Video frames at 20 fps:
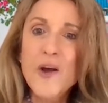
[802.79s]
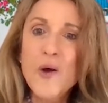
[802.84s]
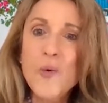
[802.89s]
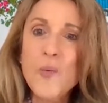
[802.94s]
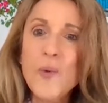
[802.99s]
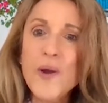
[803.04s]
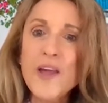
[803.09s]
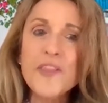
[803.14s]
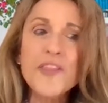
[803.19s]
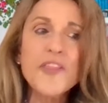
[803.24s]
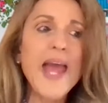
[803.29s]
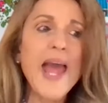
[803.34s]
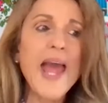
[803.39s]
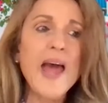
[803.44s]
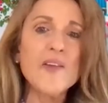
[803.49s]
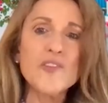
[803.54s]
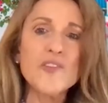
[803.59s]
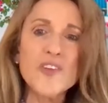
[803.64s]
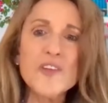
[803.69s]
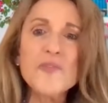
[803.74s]
with
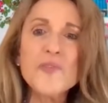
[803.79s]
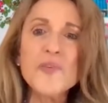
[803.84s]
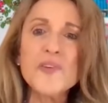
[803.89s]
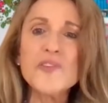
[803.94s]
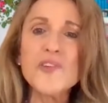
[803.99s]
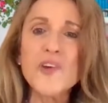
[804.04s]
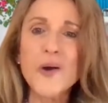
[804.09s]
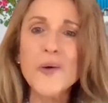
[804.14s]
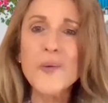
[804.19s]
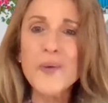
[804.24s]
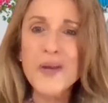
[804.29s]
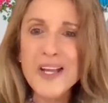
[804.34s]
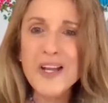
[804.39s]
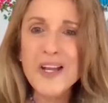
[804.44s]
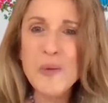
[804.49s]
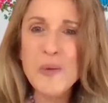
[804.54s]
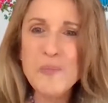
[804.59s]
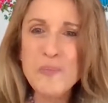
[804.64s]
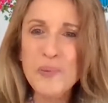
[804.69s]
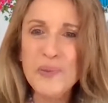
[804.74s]
as if it's already
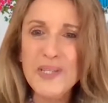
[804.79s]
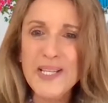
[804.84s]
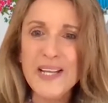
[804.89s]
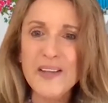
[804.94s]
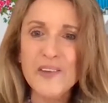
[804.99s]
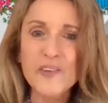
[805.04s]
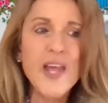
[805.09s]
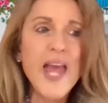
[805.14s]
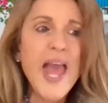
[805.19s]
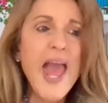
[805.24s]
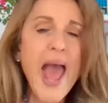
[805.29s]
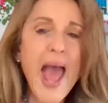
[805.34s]
complete,